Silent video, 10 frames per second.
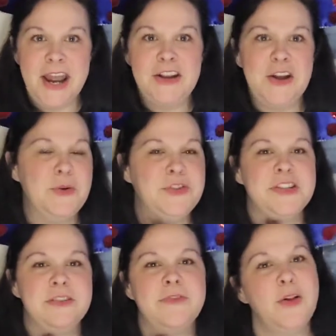I know
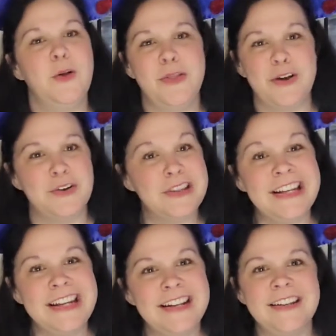just to follow their
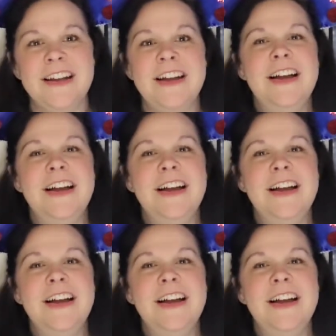lead.